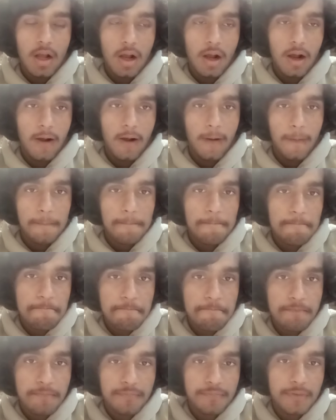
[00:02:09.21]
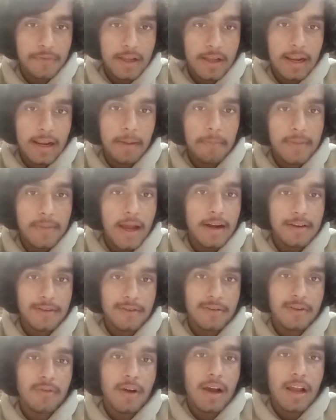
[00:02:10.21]
uh, claim that
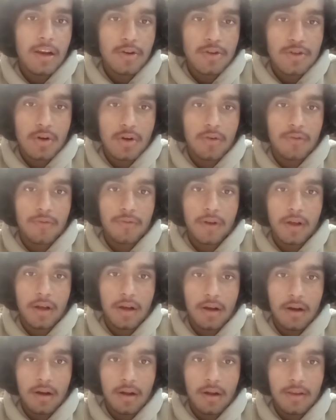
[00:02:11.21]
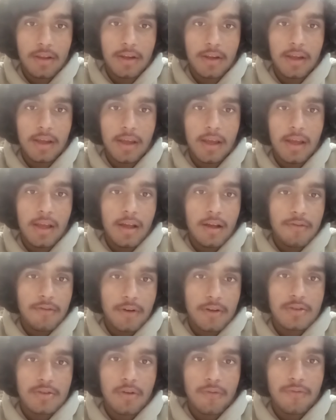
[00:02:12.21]
is the violation of the
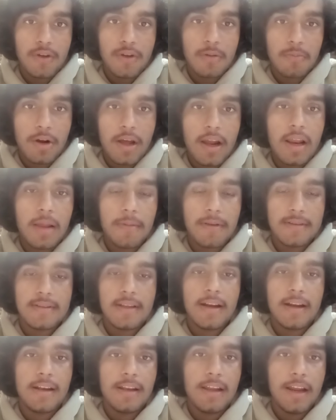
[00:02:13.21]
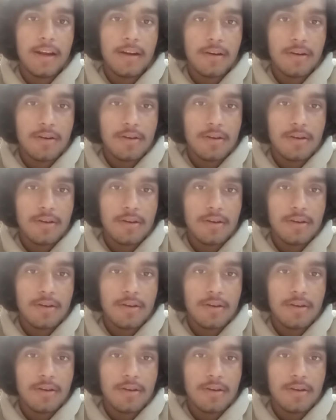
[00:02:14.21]
first of thermodynamics, that the